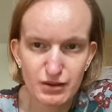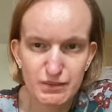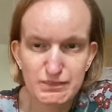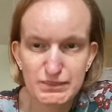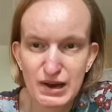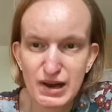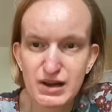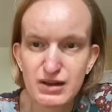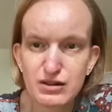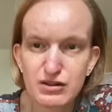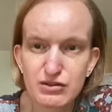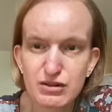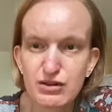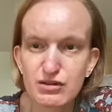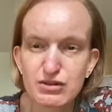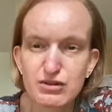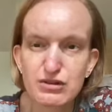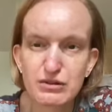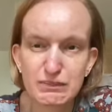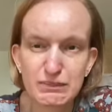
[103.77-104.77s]
pay
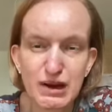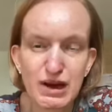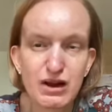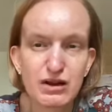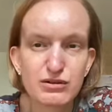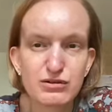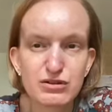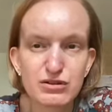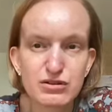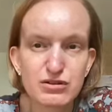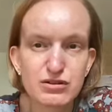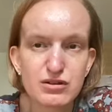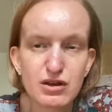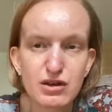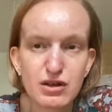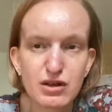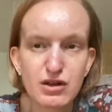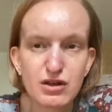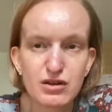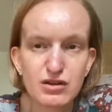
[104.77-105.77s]
£300
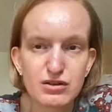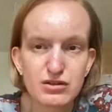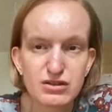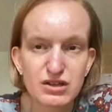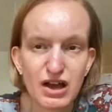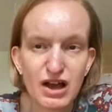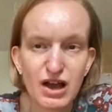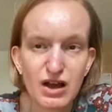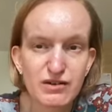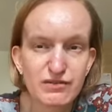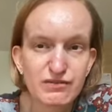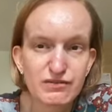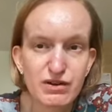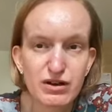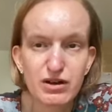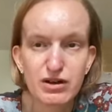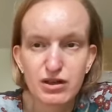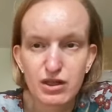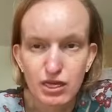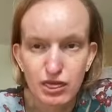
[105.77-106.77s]
to have
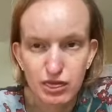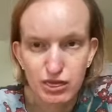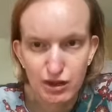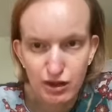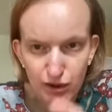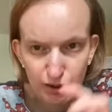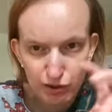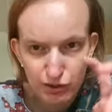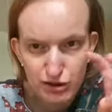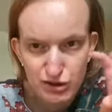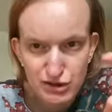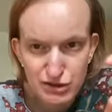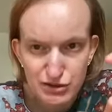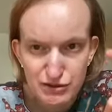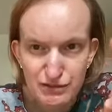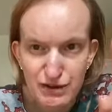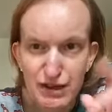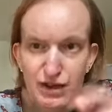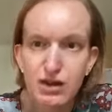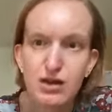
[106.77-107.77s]
the
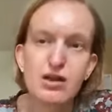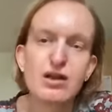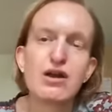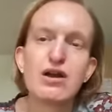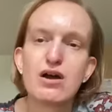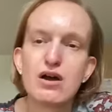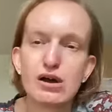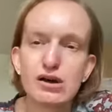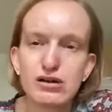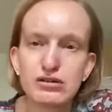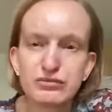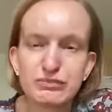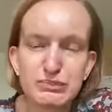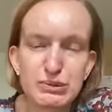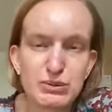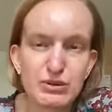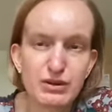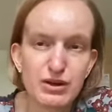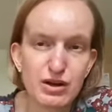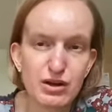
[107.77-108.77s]
luxury of
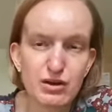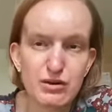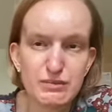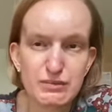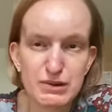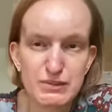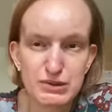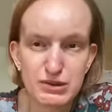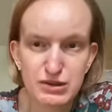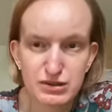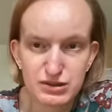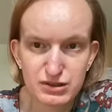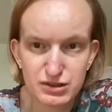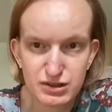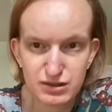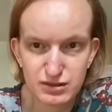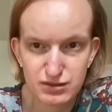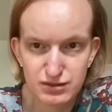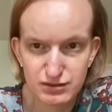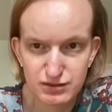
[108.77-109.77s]
putting it on my
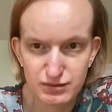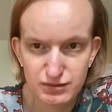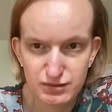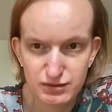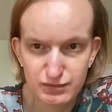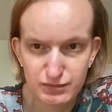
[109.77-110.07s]
boxes.